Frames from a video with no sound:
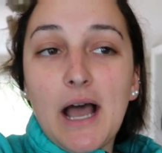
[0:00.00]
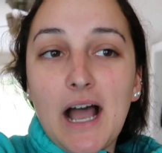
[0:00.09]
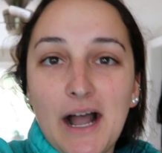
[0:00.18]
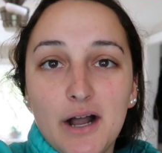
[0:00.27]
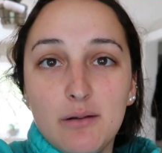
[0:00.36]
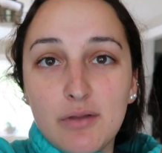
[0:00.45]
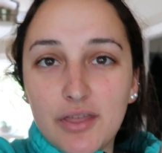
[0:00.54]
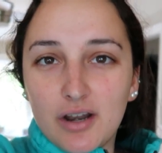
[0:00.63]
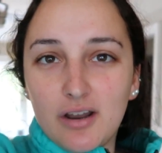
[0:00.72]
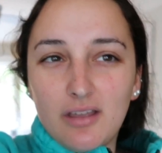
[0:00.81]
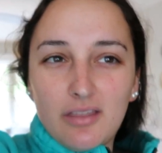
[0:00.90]
Um,
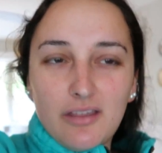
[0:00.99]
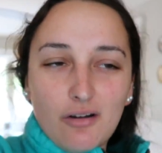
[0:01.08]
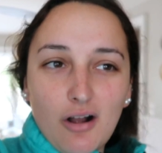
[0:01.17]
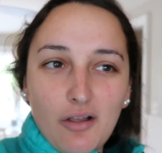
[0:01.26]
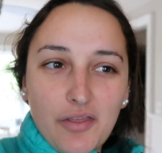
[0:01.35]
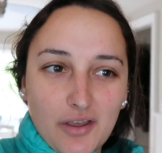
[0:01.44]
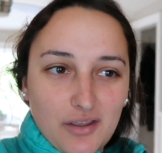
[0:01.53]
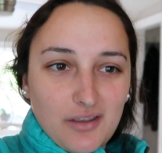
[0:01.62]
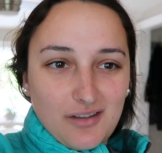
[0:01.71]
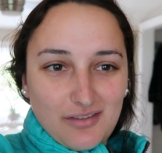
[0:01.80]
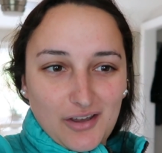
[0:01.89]
they're, they're called the,
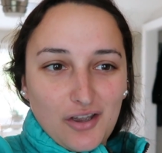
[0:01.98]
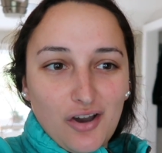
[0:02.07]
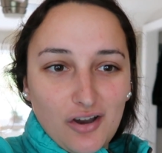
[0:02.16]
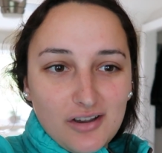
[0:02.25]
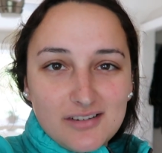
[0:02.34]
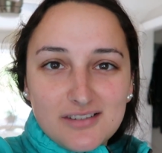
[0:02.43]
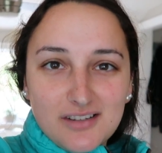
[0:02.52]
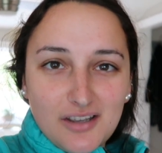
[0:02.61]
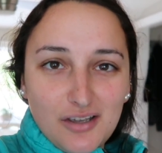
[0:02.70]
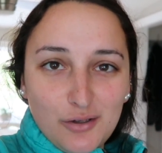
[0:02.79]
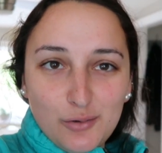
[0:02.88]
the cooks, the
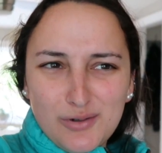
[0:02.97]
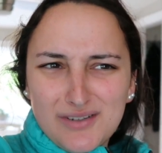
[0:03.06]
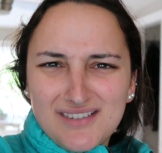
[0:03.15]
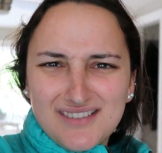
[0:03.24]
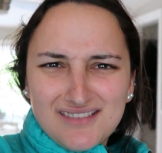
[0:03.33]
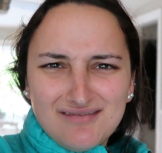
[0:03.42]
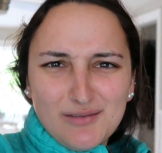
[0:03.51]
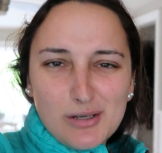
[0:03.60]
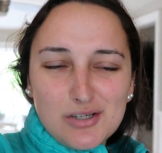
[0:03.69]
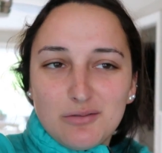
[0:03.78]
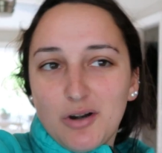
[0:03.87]
kooks,
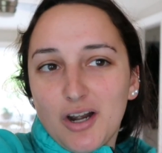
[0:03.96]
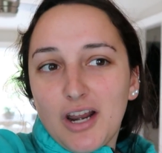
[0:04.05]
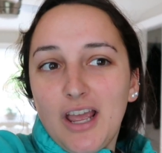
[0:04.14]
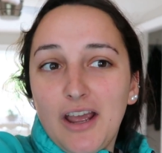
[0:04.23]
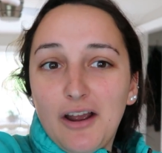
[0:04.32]
question mark,